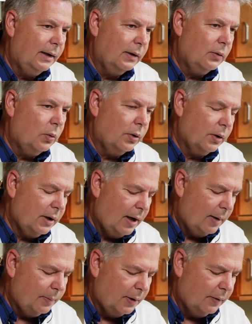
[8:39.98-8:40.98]
a 1/4
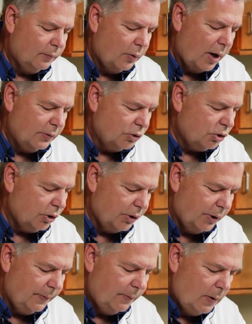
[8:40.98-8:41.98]
cup of brown
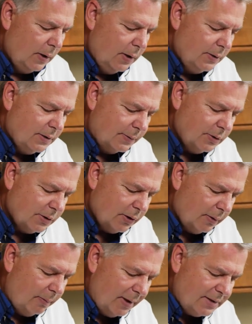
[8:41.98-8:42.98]
sugar. So I'm just
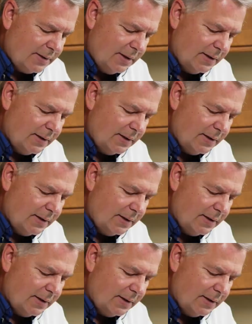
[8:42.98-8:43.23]
going to mix